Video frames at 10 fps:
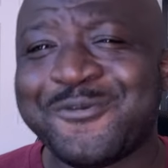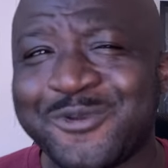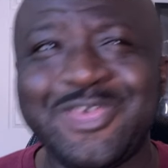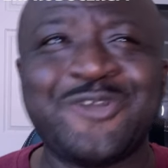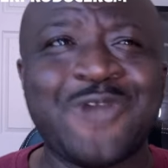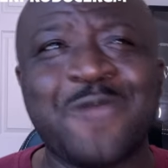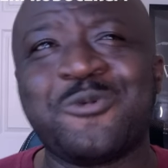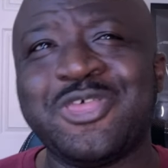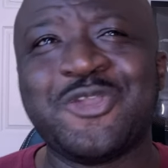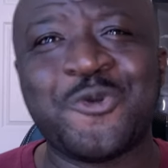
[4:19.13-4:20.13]

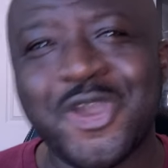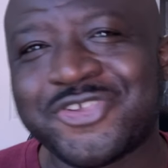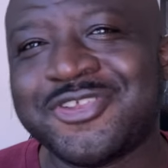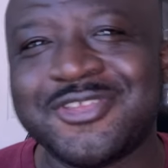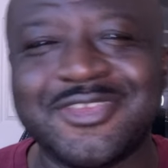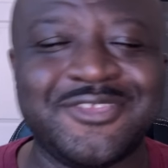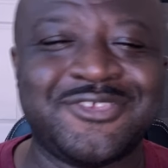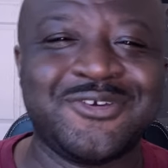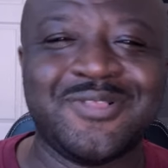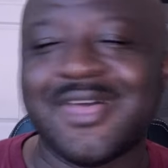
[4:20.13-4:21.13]
really questioned it
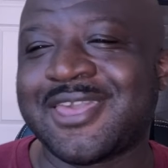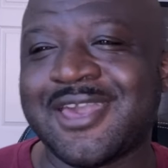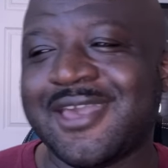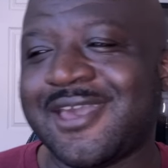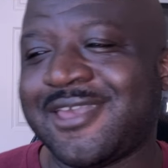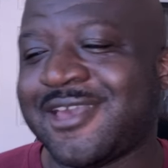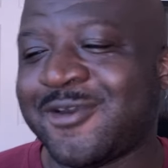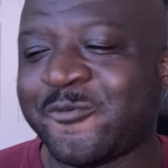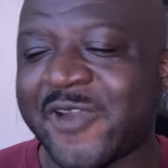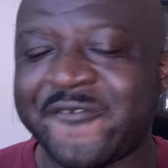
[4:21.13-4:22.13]
until I
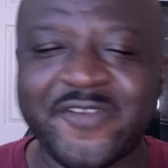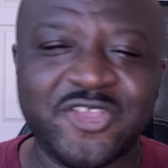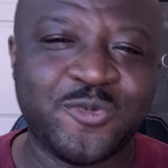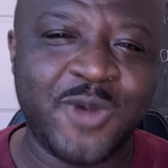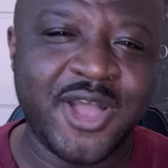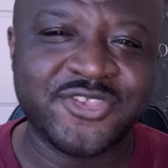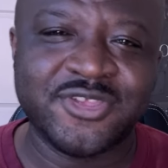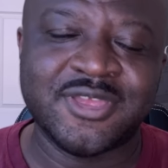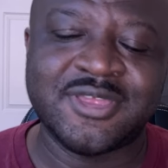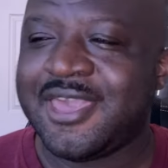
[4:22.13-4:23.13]
finished
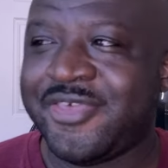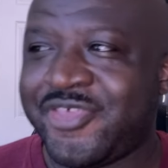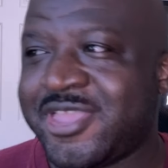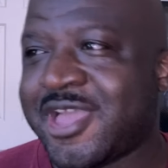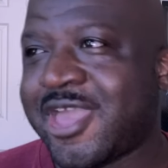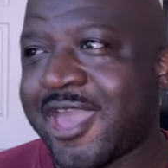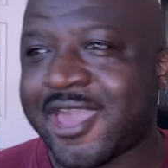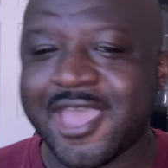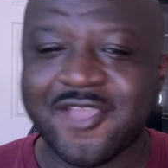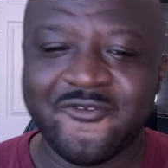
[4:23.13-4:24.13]
watching it, and then I
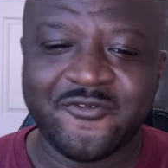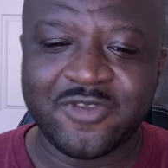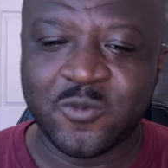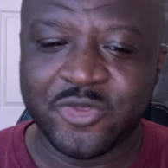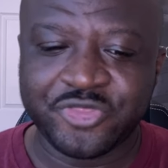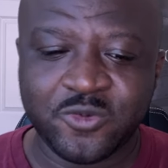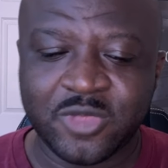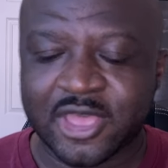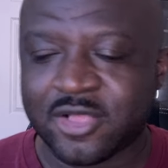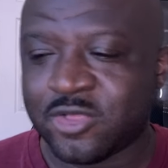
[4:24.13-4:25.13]
kind of went through
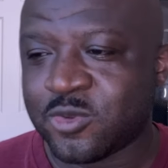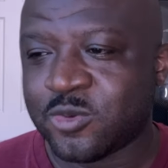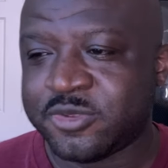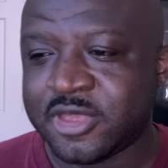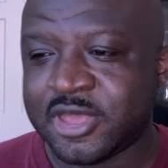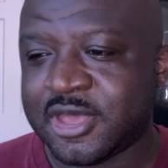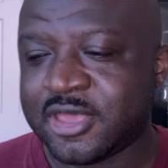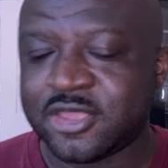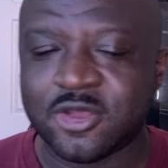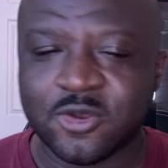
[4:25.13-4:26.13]
like a little
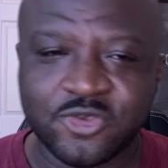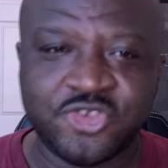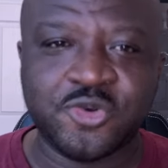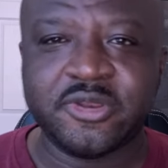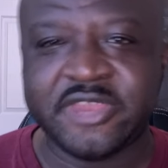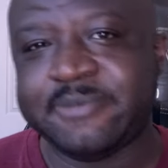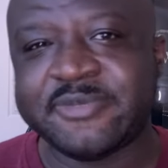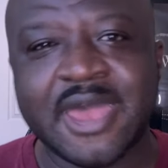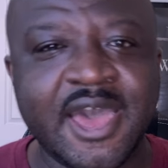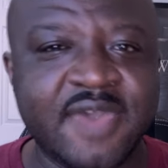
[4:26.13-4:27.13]
short deep
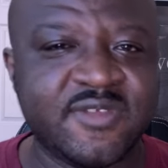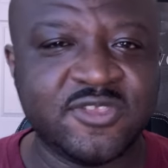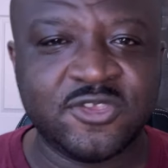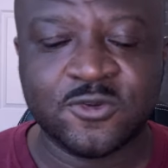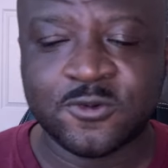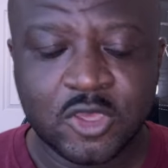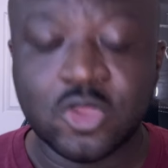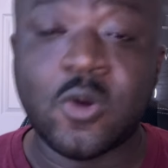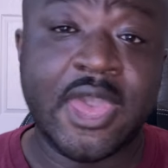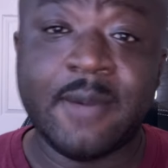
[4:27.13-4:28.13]
dive into
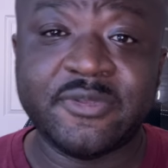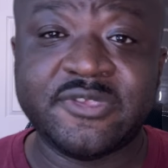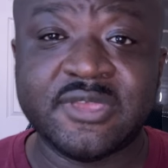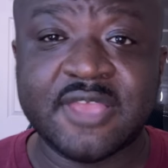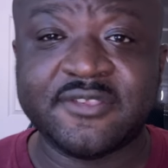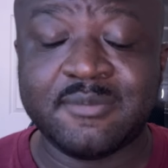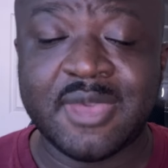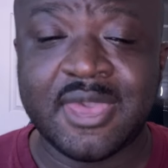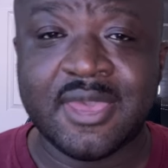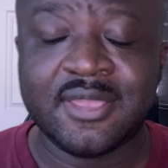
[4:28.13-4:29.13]
Hamilton as a
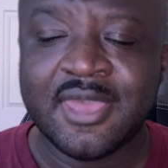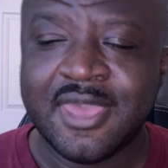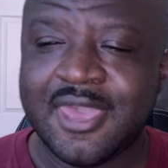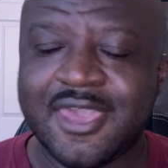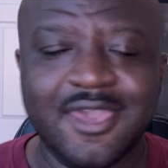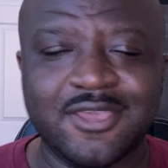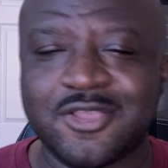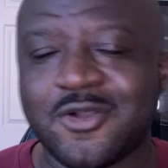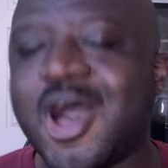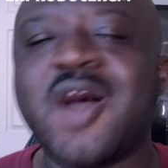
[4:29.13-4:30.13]
man,
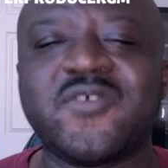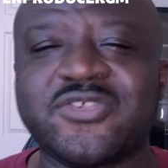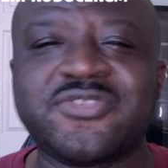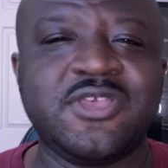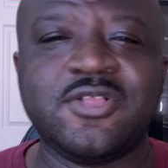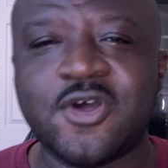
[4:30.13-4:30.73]
and obviously